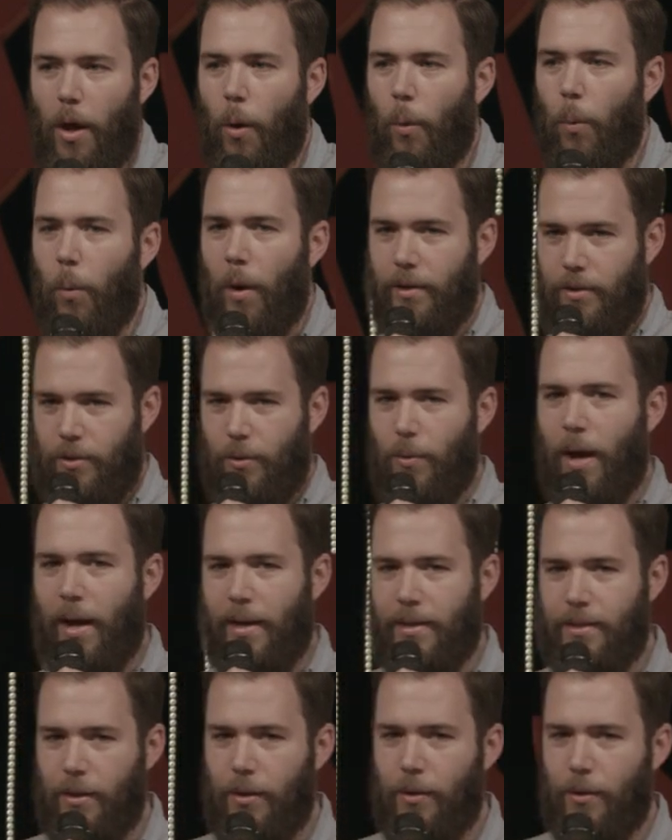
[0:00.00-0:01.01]
What do
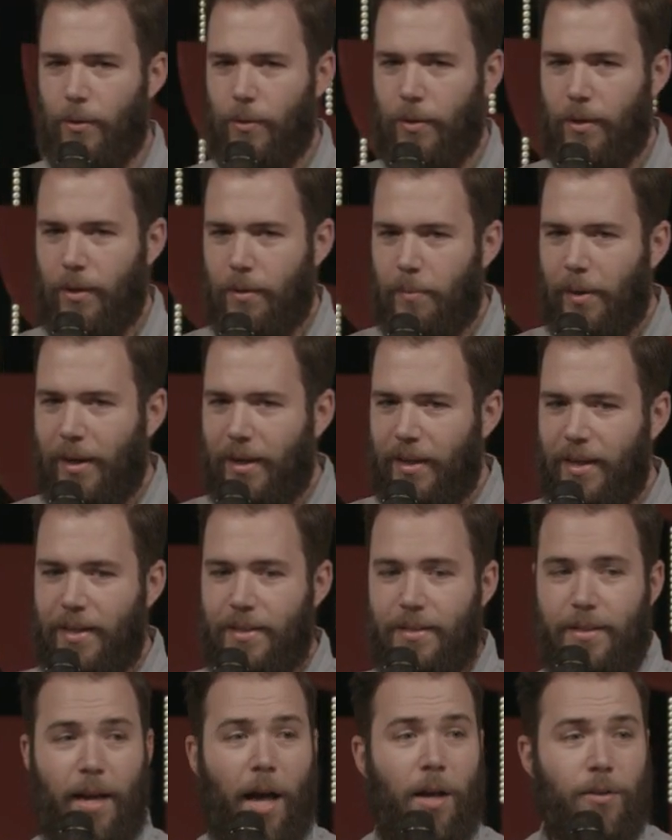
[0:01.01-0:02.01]
I do? But
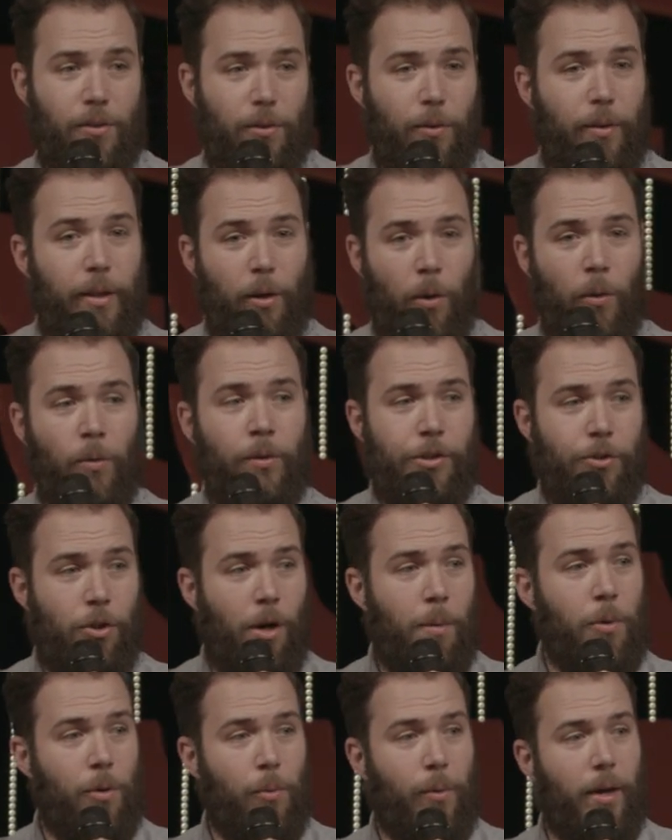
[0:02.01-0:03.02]
he's also the only
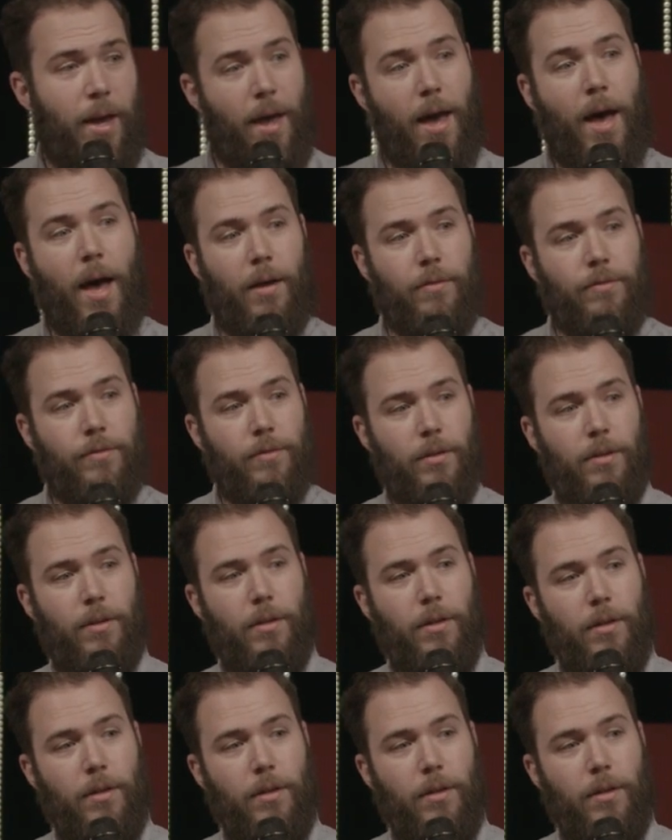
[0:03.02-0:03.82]
drummer we have.